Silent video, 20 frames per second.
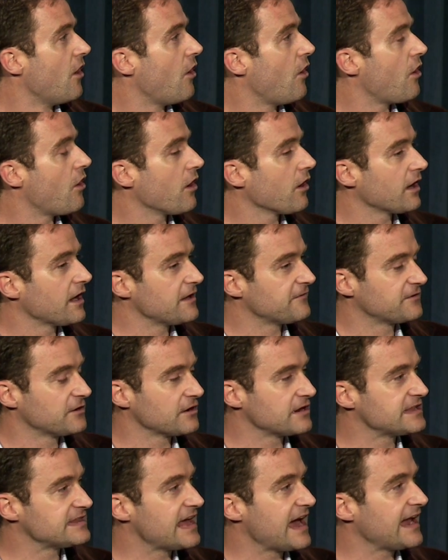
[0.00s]
or if
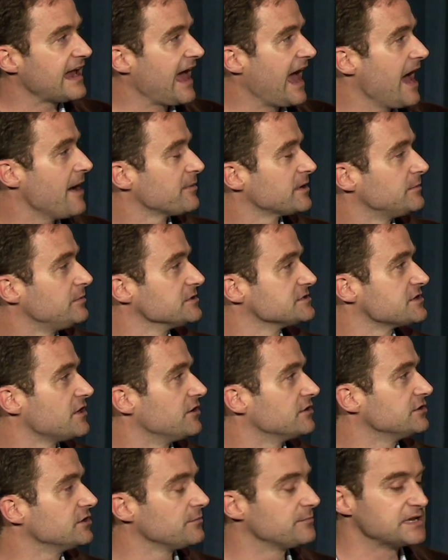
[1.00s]
you're in that habitable
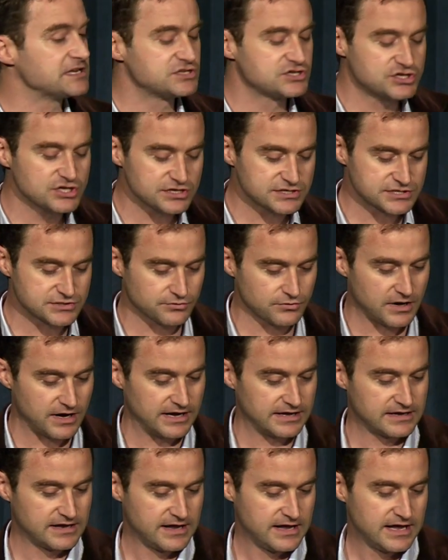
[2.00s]
zone, you'll be just
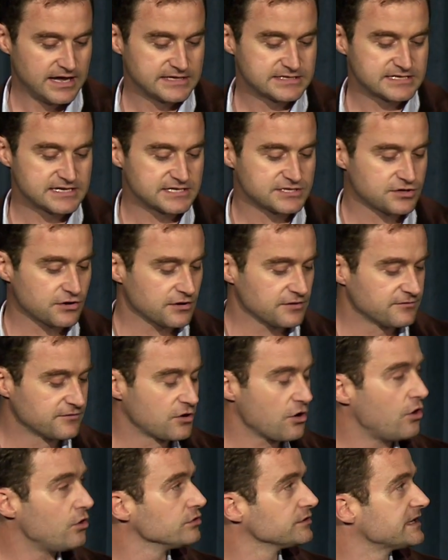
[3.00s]
right. It's this sort
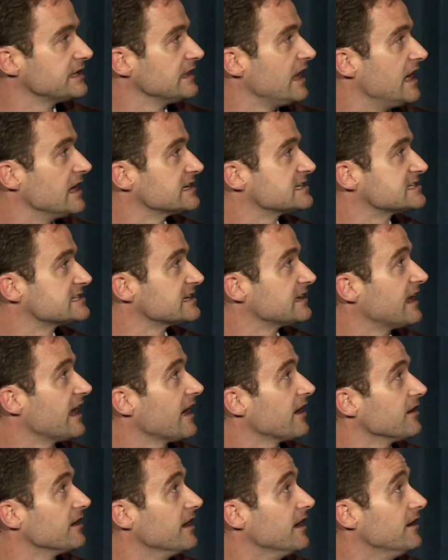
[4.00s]
of Goldilocks
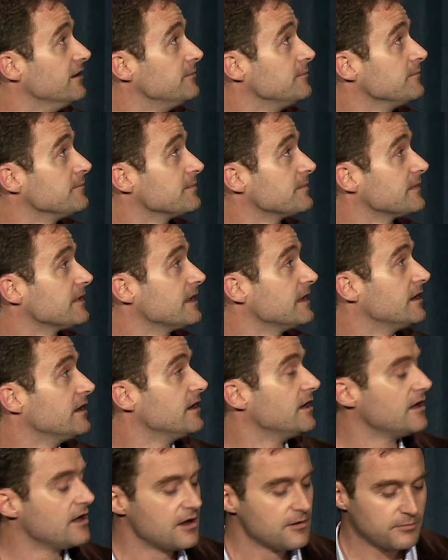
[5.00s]
scenario.
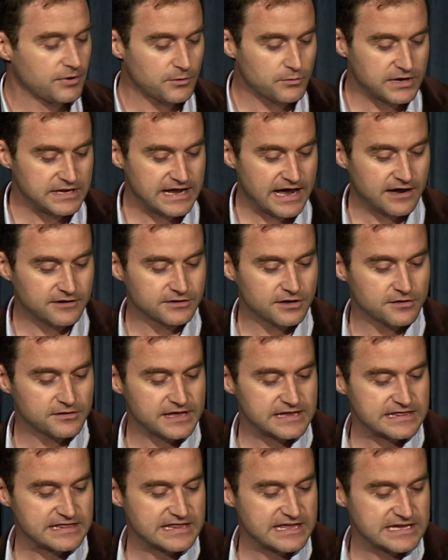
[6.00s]
But we now know
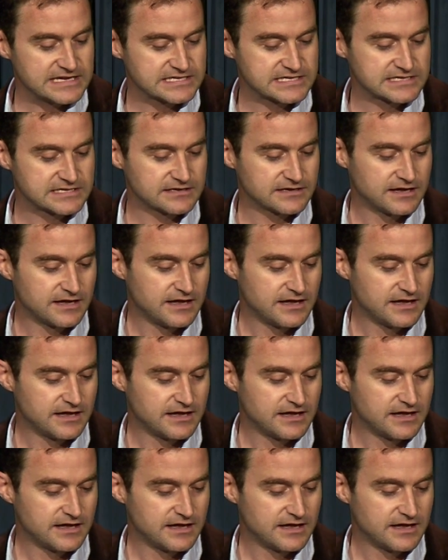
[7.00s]
that this